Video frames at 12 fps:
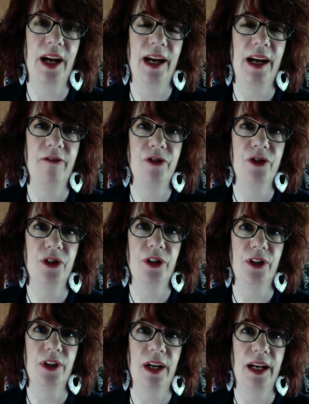
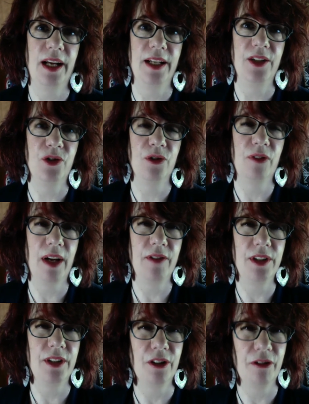after I survived a
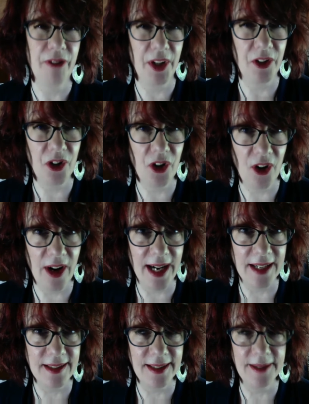near fatal car
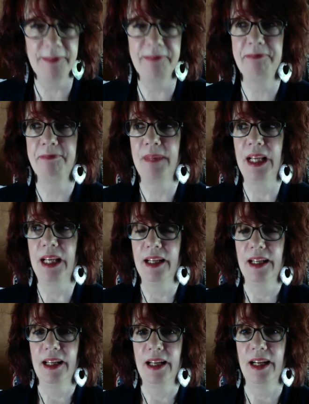accident.
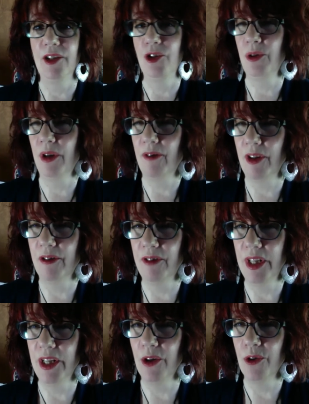And I do have other
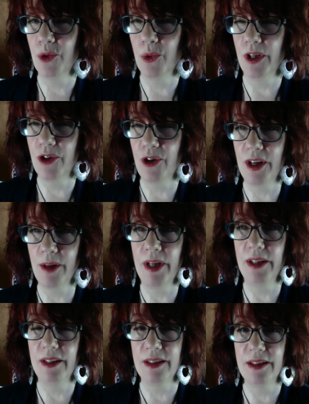videos where I talk
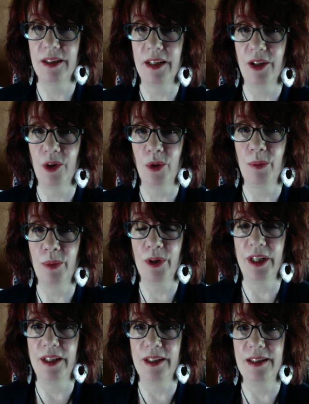about this and I go in
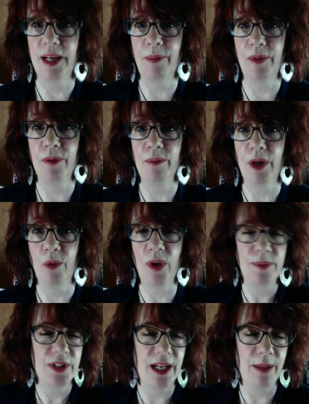pretty in depth in my
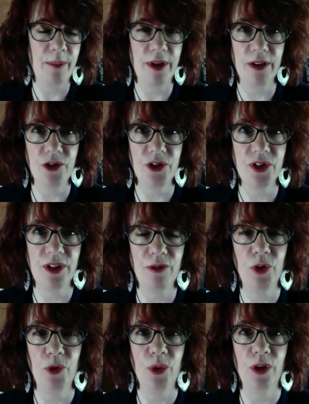website, but I'll just give
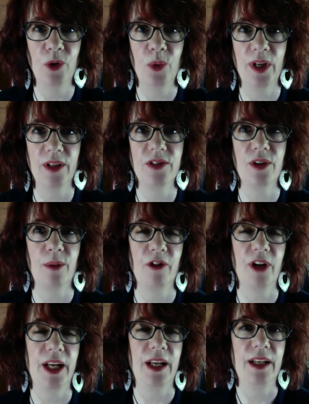you a quick
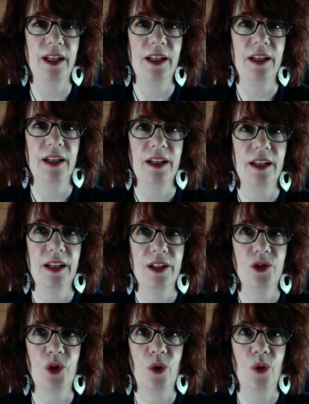summary.
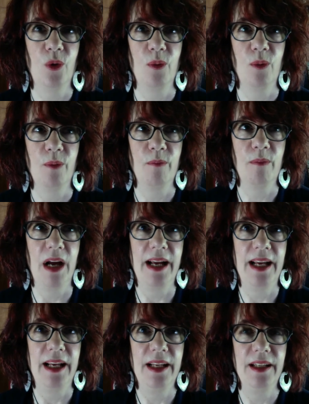So
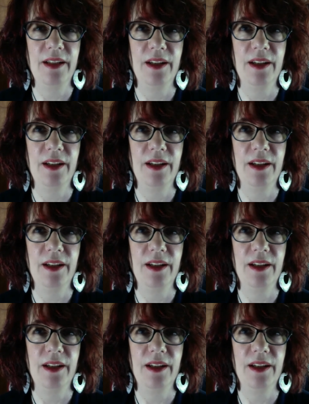my